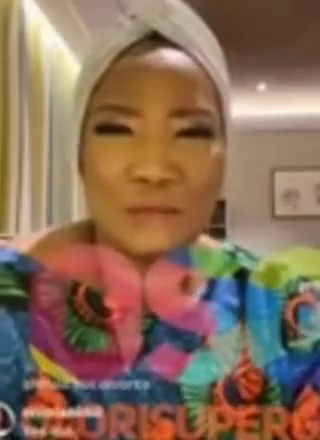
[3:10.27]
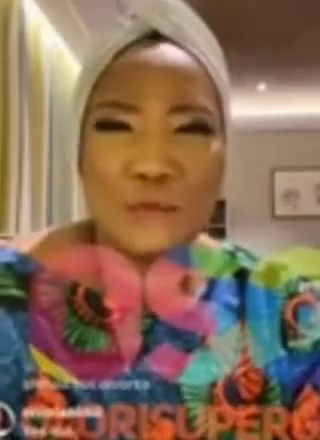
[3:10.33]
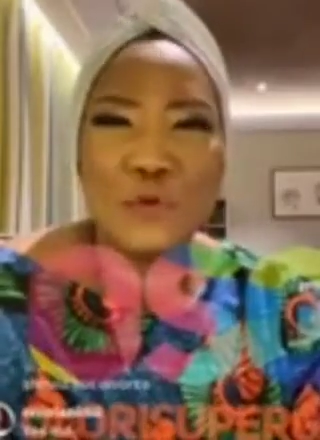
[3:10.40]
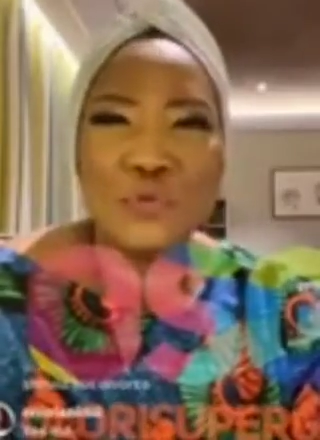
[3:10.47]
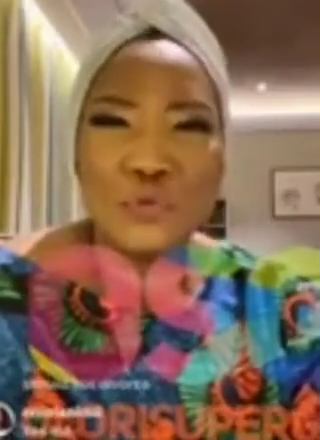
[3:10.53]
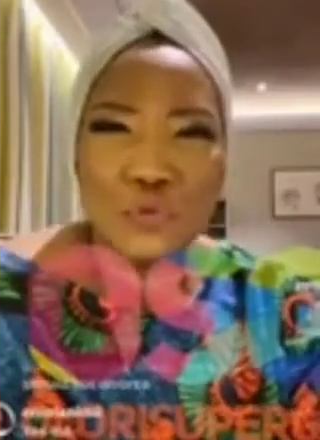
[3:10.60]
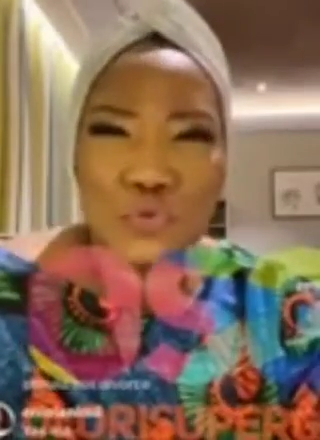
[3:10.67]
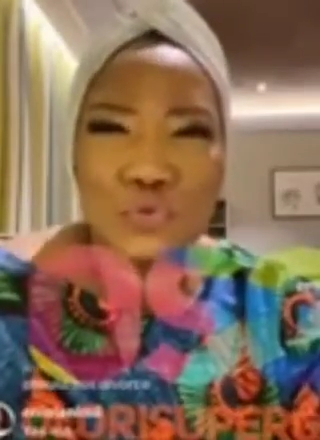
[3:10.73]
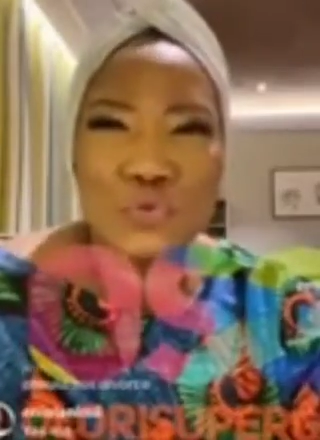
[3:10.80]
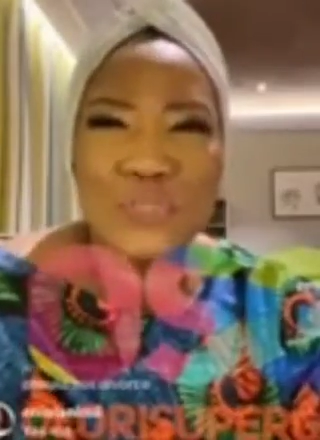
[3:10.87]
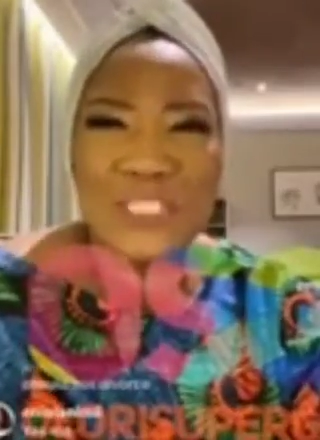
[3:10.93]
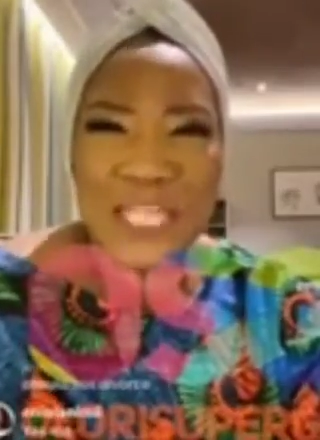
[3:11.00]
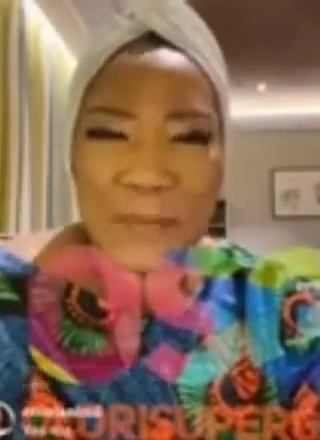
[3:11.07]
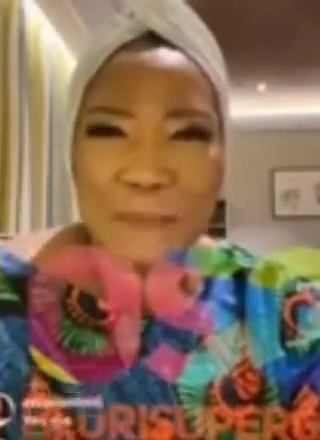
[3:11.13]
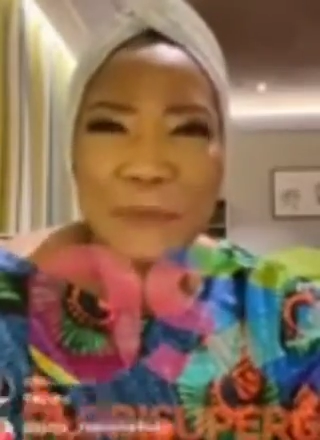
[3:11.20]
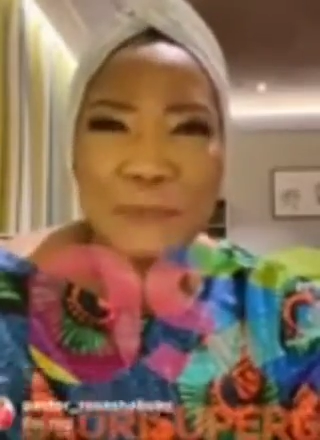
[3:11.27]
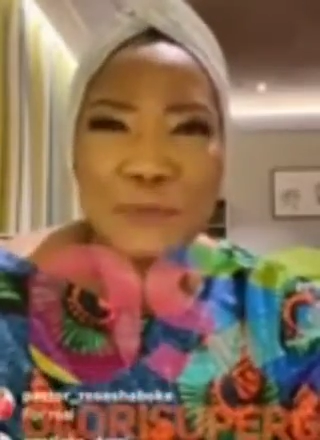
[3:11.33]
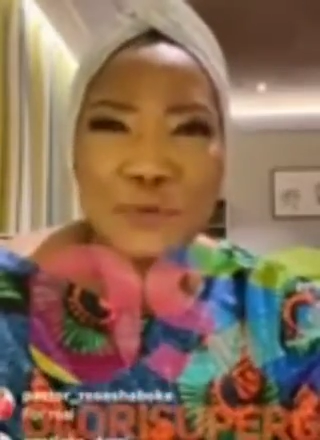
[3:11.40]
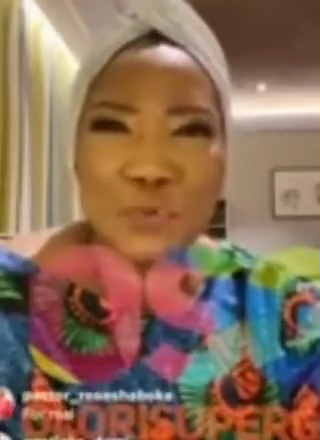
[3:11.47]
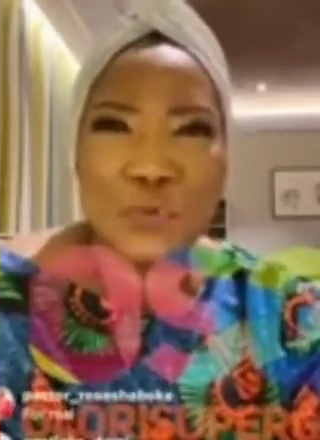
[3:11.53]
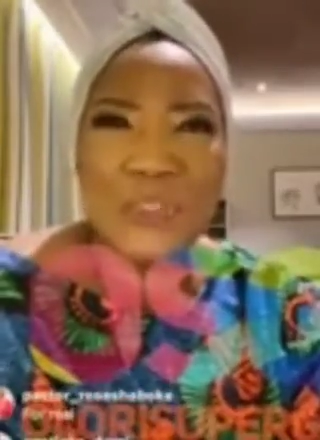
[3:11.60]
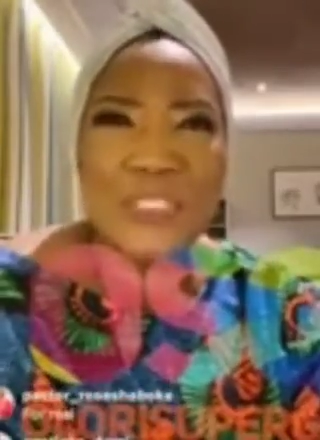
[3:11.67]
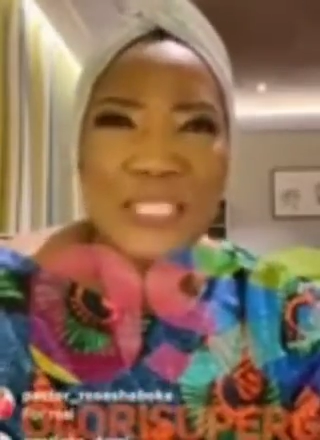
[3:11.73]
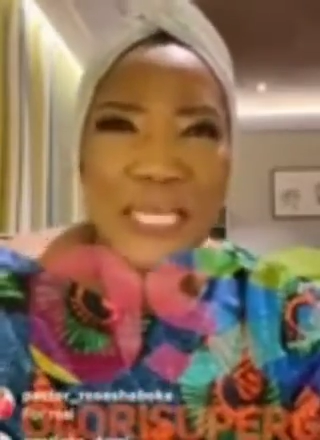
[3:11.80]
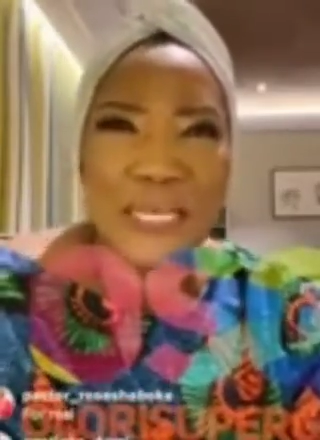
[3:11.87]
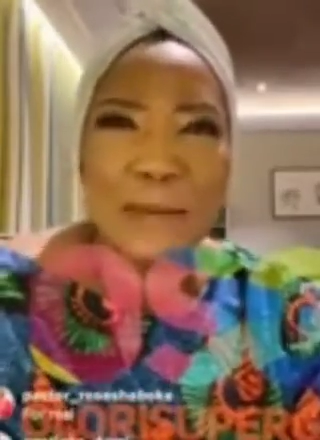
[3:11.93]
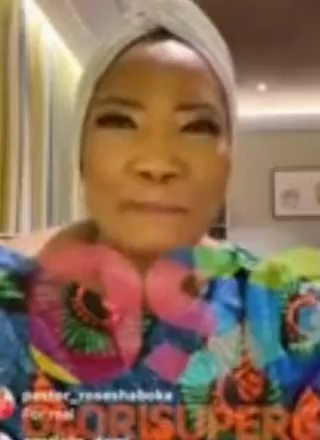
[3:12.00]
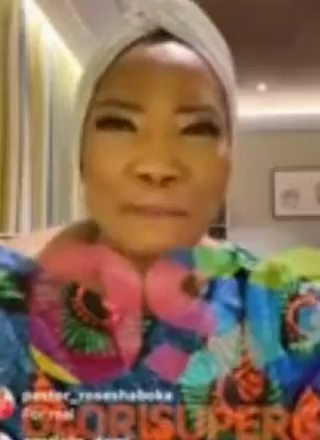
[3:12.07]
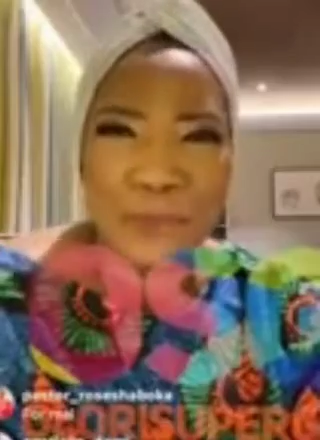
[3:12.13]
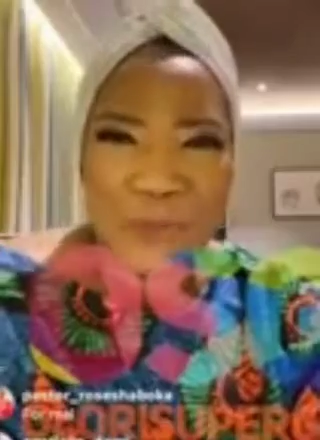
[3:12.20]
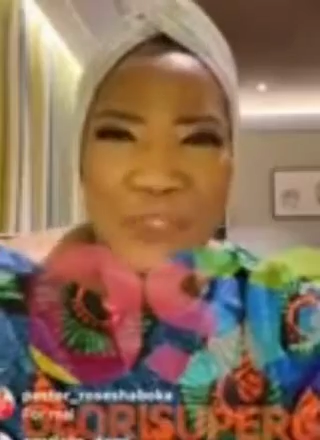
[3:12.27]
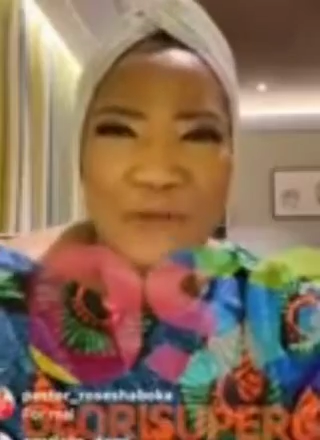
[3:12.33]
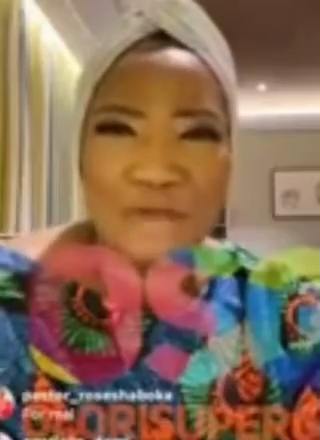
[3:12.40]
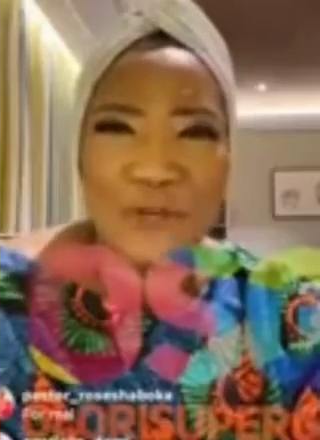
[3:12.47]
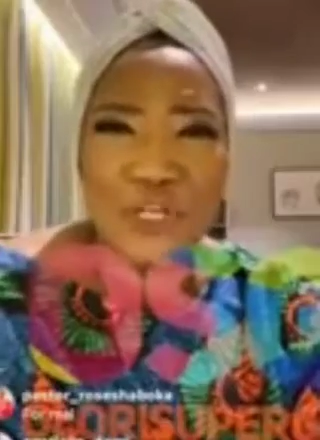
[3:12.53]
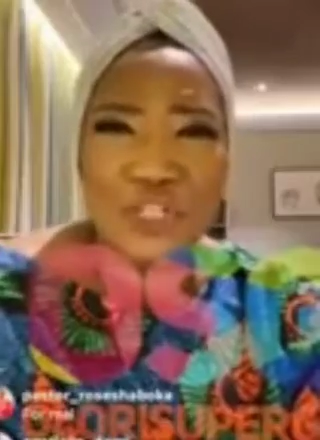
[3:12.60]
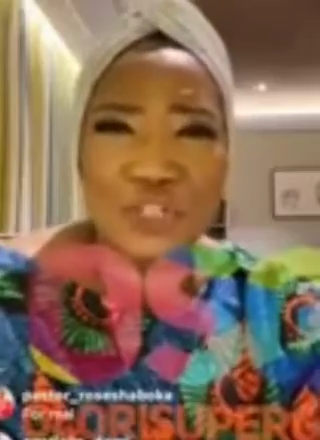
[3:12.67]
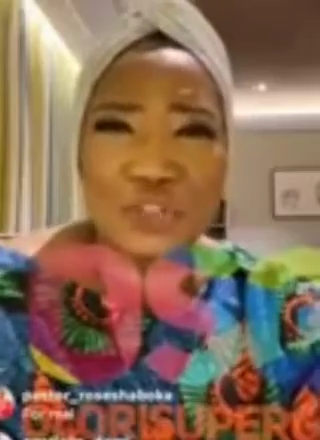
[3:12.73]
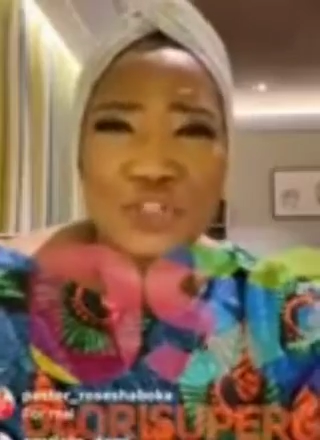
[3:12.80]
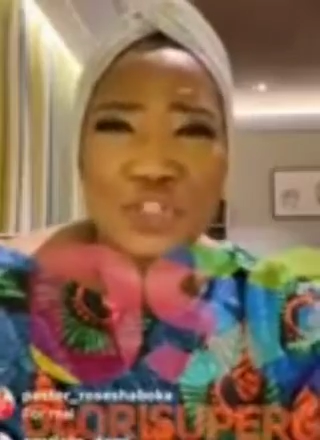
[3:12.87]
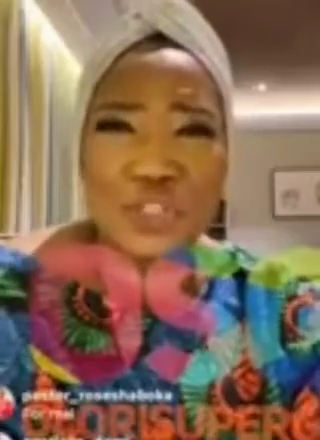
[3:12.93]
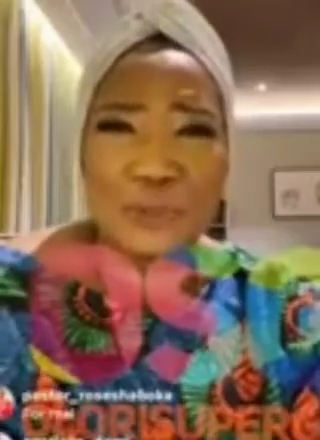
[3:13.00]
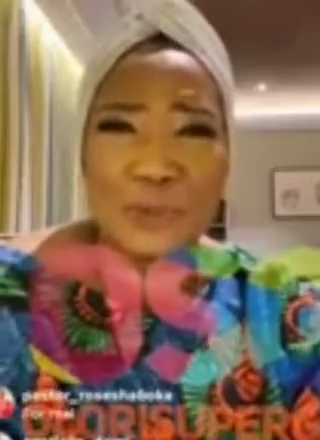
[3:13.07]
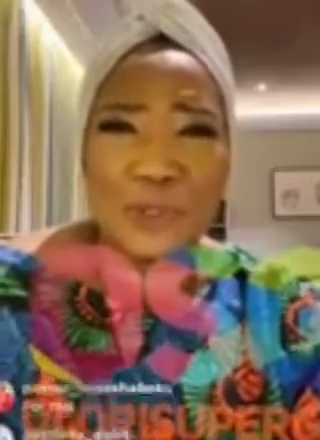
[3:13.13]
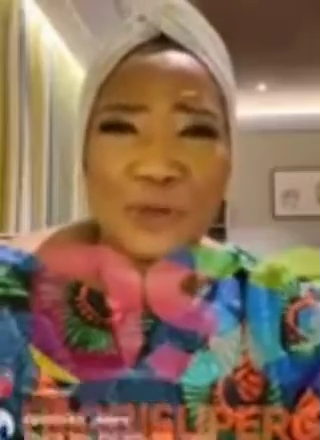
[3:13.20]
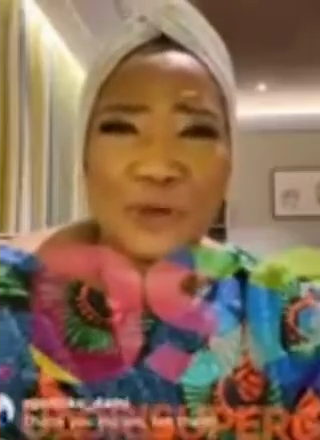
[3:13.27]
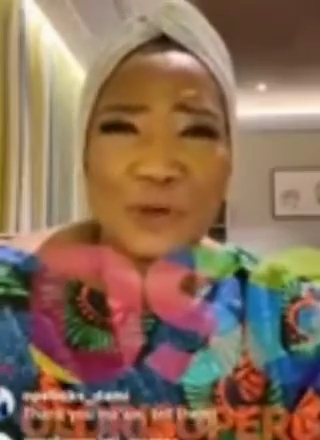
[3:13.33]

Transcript: for you to tell people to stay in abusive relationship